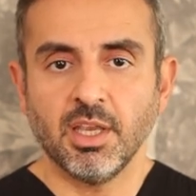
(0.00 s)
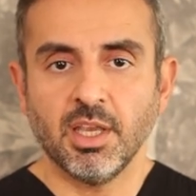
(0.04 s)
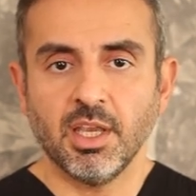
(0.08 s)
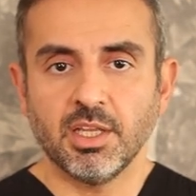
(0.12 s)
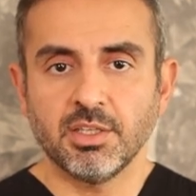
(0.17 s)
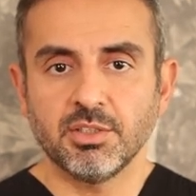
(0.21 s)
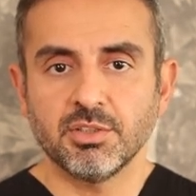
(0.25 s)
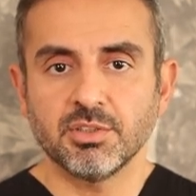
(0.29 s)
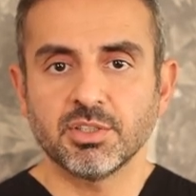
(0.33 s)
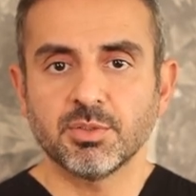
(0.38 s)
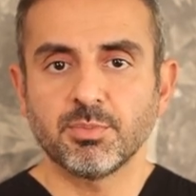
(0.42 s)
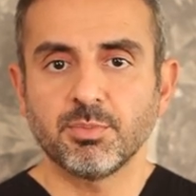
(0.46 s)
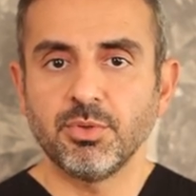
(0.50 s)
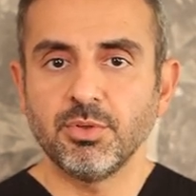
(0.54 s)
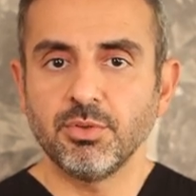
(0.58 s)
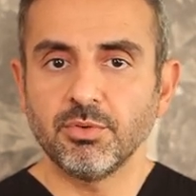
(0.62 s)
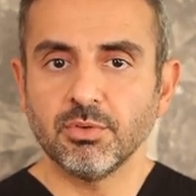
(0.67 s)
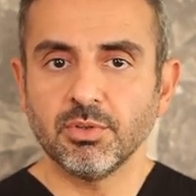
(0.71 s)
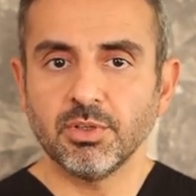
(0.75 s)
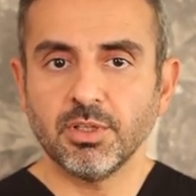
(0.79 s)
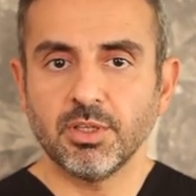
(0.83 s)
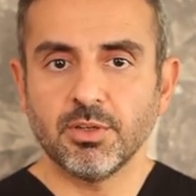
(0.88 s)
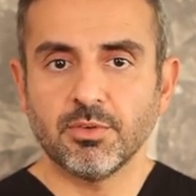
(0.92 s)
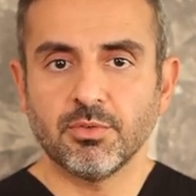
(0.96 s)
It is
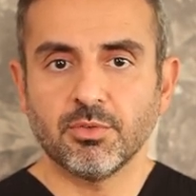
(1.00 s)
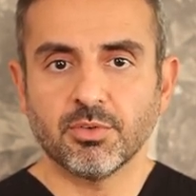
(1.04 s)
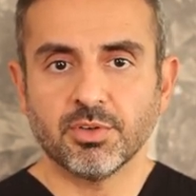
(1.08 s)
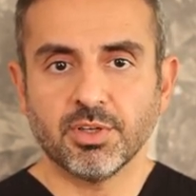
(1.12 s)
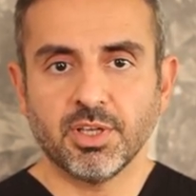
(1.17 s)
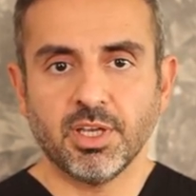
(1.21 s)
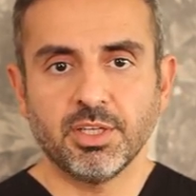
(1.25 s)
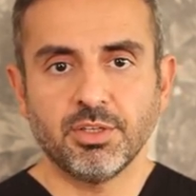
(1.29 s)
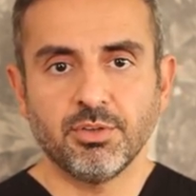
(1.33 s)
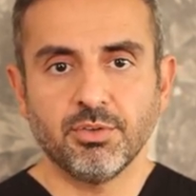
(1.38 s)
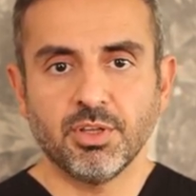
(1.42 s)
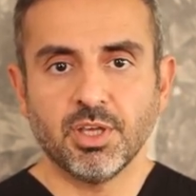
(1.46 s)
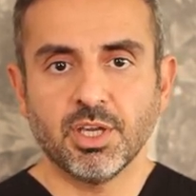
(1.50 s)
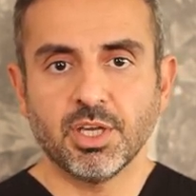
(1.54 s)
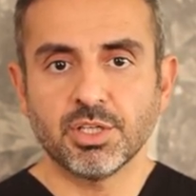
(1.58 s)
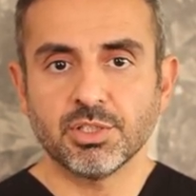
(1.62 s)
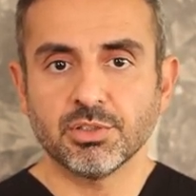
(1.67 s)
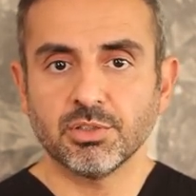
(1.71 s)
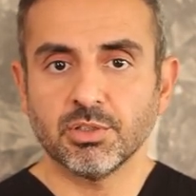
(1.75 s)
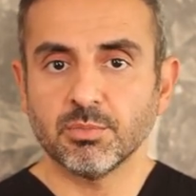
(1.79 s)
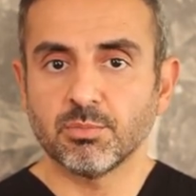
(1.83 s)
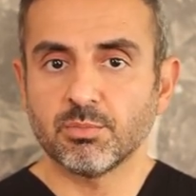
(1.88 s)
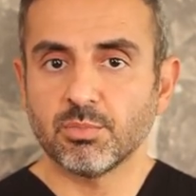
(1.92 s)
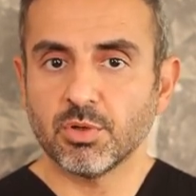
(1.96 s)
purely for
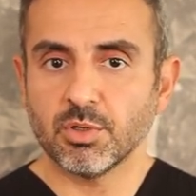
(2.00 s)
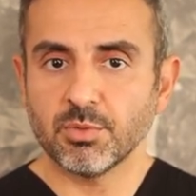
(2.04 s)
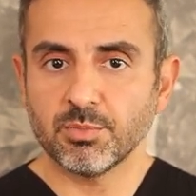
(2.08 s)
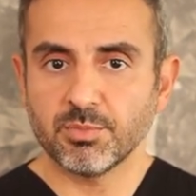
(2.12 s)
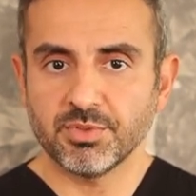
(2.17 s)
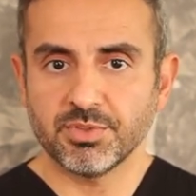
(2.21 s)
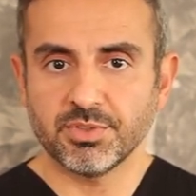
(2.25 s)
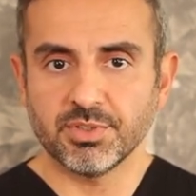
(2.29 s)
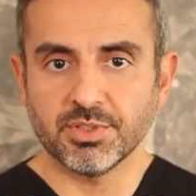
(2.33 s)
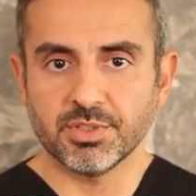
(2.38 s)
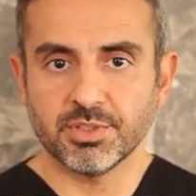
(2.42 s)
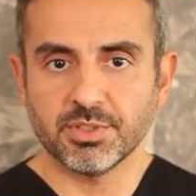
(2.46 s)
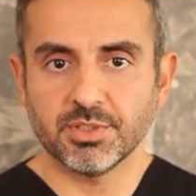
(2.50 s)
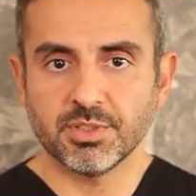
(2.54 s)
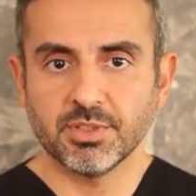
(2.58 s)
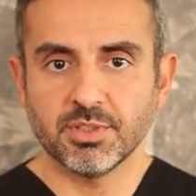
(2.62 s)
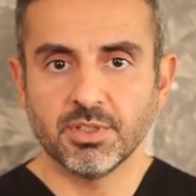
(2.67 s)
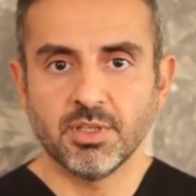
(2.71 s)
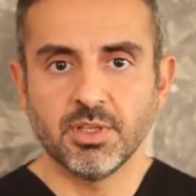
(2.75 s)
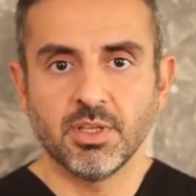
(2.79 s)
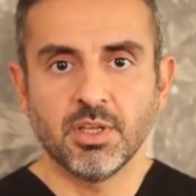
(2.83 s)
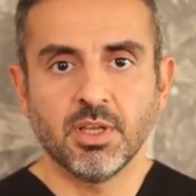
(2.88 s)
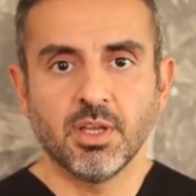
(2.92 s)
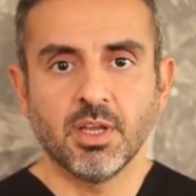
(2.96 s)
educational purposes
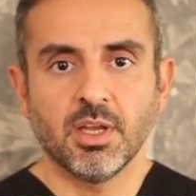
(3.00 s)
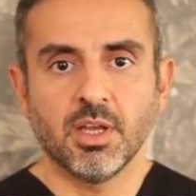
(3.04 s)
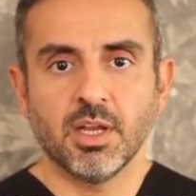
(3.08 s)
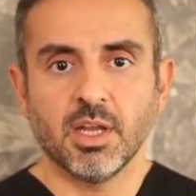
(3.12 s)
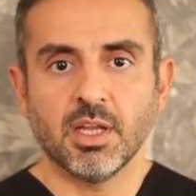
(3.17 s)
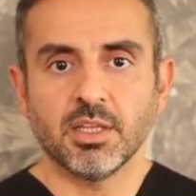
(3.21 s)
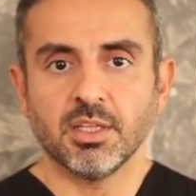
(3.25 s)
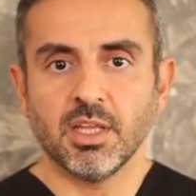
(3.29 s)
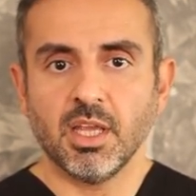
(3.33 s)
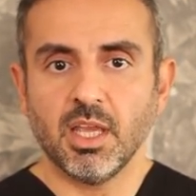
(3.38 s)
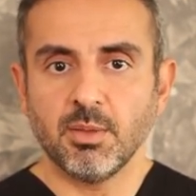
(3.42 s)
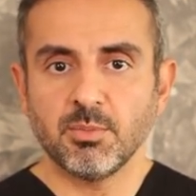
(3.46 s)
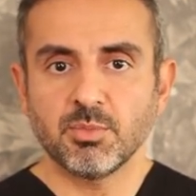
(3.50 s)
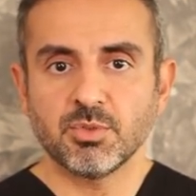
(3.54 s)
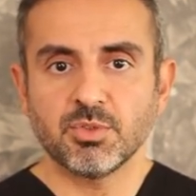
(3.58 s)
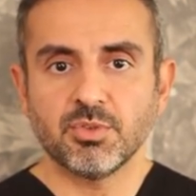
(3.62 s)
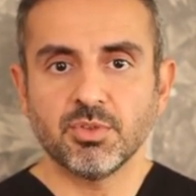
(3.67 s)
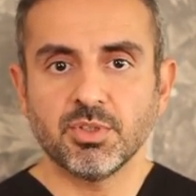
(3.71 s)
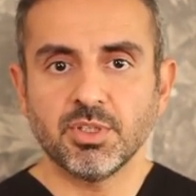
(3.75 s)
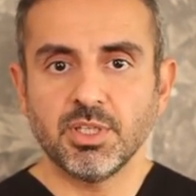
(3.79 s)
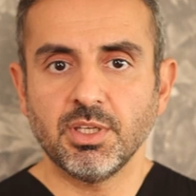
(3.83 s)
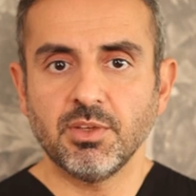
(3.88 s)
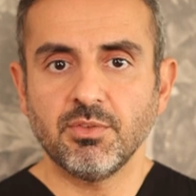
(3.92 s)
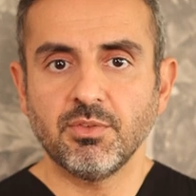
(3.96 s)
and aims
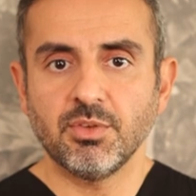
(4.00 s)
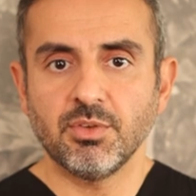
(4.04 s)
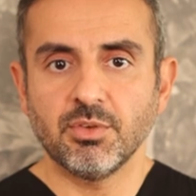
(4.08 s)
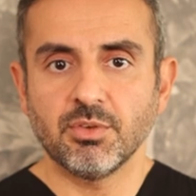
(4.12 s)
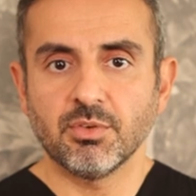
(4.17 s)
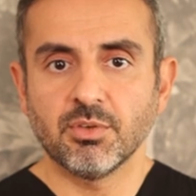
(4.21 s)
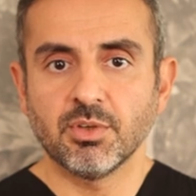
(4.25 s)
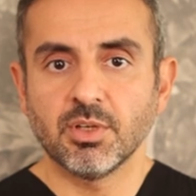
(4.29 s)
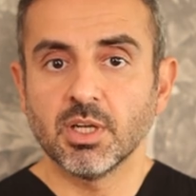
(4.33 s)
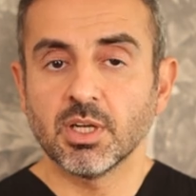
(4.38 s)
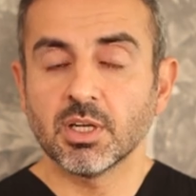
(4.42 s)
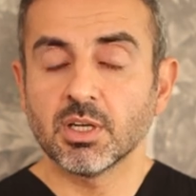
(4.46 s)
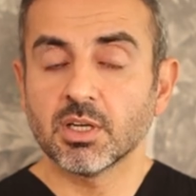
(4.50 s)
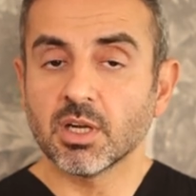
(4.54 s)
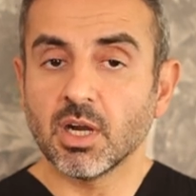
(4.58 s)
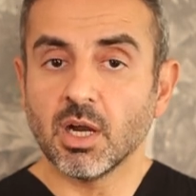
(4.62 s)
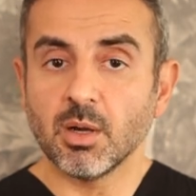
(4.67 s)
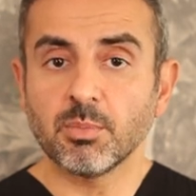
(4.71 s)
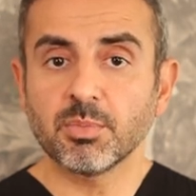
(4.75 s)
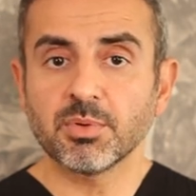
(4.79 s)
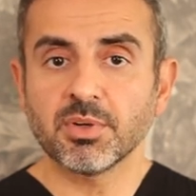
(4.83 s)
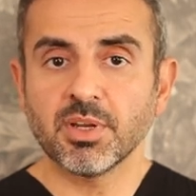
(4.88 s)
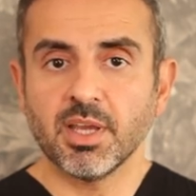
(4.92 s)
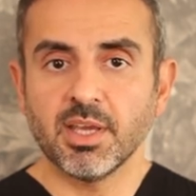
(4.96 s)
to give you
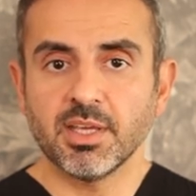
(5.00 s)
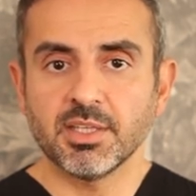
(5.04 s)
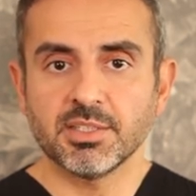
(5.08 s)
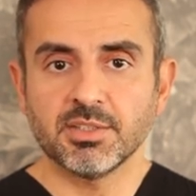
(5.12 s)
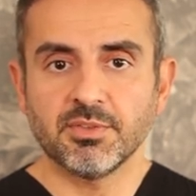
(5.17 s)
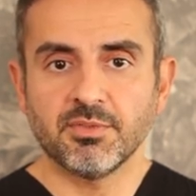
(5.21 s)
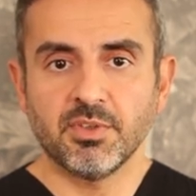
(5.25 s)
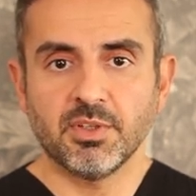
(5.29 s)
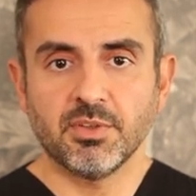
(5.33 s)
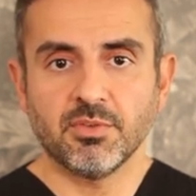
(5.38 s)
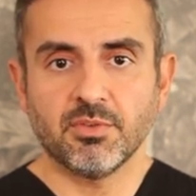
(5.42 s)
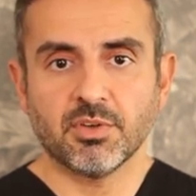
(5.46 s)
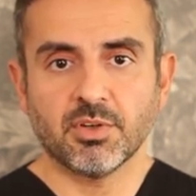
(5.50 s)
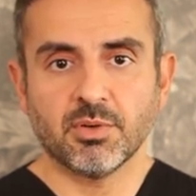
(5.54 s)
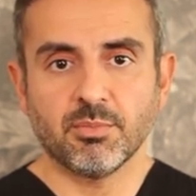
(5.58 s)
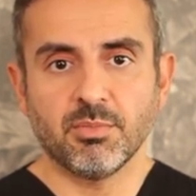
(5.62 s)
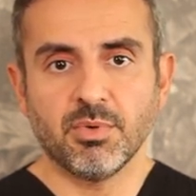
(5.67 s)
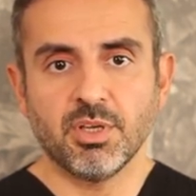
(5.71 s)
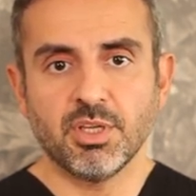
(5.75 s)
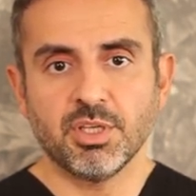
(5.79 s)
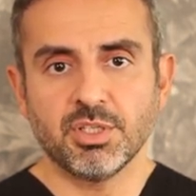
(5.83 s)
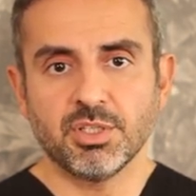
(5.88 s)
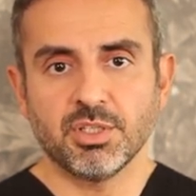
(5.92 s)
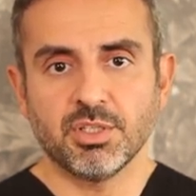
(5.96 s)
comprehensive
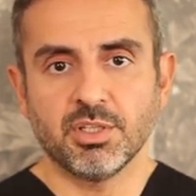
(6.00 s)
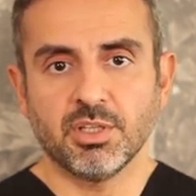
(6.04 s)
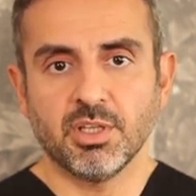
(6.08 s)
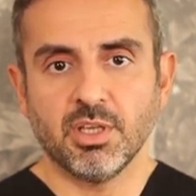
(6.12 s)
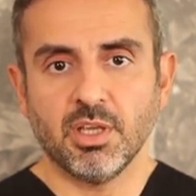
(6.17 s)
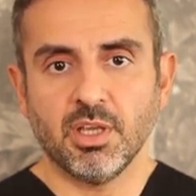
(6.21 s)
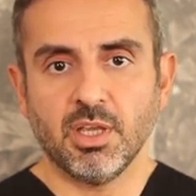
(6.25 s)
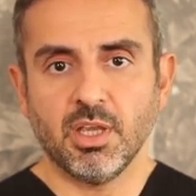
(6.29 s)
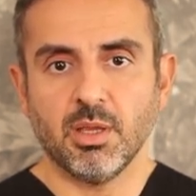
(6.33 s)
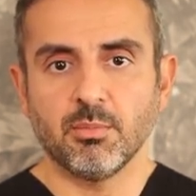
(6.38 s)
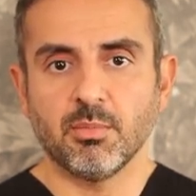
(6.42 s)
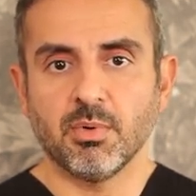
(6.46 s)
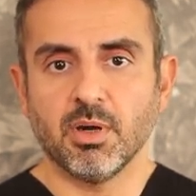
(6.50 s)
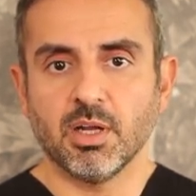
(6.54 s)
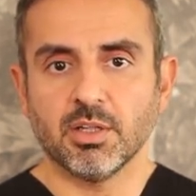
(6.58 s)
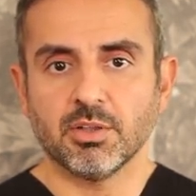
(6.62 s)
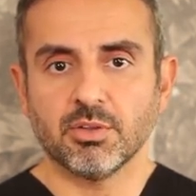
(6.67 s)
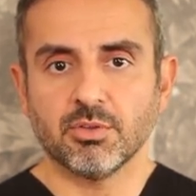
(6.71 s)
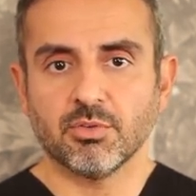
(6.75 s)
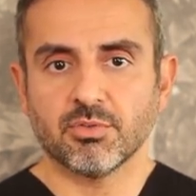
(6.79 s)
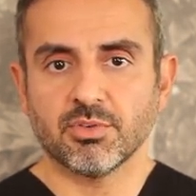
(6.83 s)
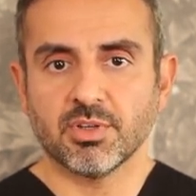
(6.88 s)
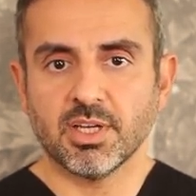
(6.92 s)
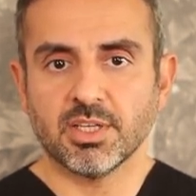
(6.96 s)
information
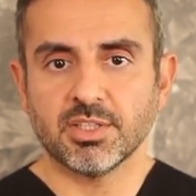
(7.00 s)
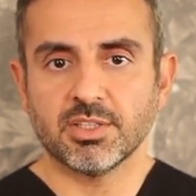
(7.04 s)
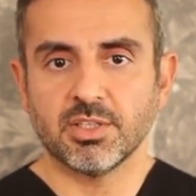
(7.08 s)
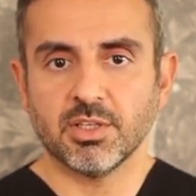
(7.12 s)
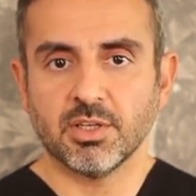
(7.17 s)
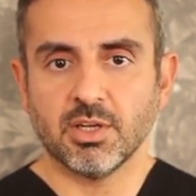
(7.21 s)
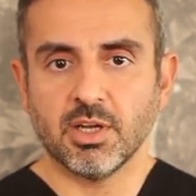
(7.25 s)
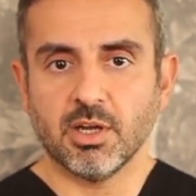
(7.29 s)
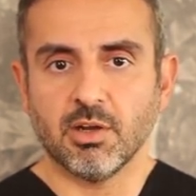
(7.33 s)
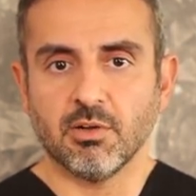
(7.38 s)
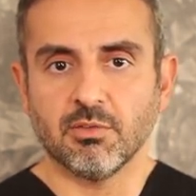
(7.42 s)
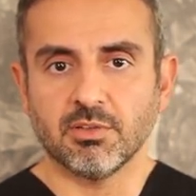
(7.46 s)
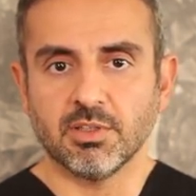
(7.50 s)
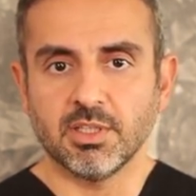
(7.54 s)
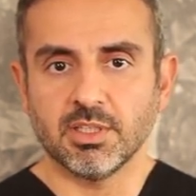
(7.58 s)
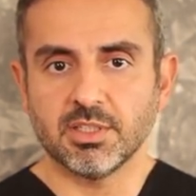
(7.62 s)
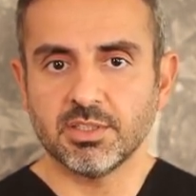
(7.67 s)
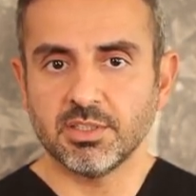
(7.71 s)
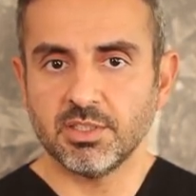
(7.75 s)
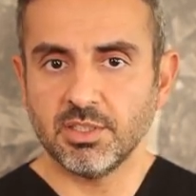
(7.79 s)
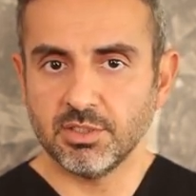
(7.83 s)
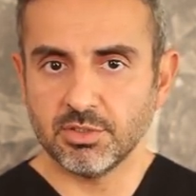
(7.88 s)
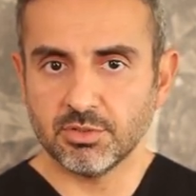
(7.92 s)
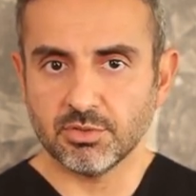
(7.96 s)
about thoracic outlet
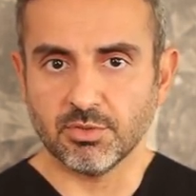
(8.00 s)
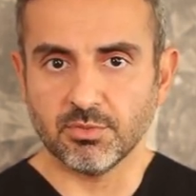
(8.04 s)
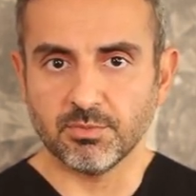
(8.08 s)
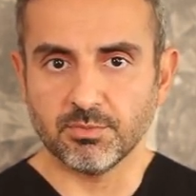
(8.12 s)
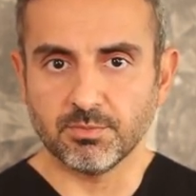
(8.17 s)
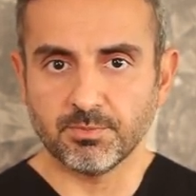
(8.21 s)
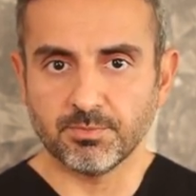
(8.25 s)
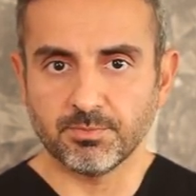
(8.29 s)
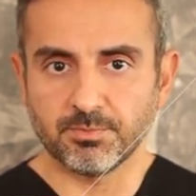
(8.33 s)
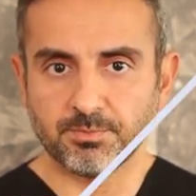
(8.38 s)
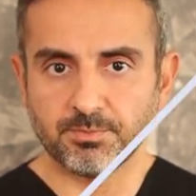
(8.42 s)
syndrome.